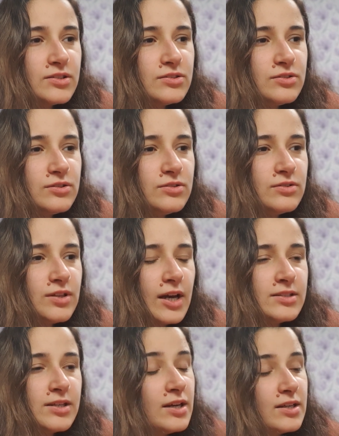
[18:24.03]
you to do
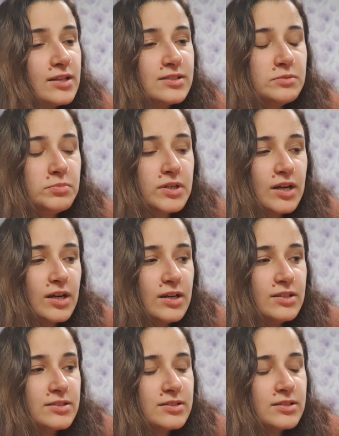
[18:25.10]
that? Is it
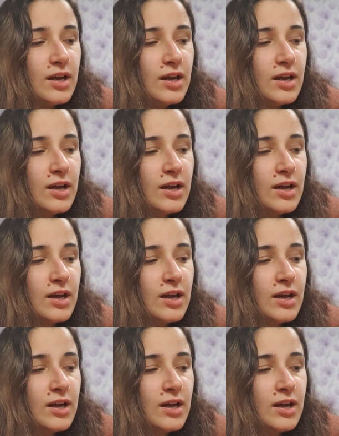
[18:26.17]
because